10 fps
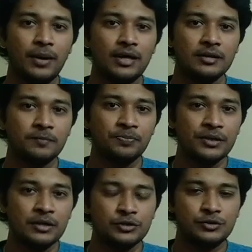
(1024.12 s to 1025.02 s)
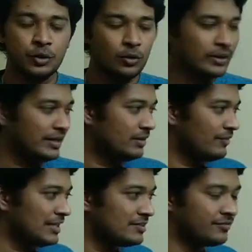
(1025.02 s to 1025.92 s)
part. So he
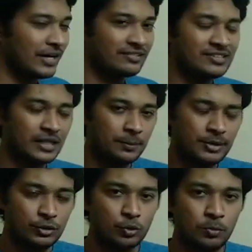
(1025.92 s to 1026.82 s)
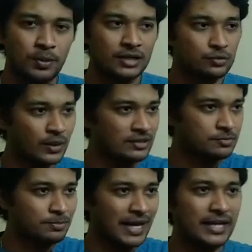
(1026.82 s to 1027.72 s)
divides the factory setup into two parts. One is
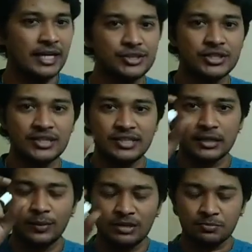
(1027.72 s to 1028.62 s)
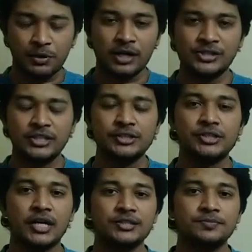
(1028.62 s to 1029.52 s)
planning in charge, the other one is production in
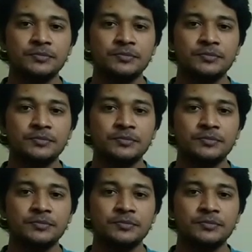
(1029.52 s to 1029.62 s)
charge.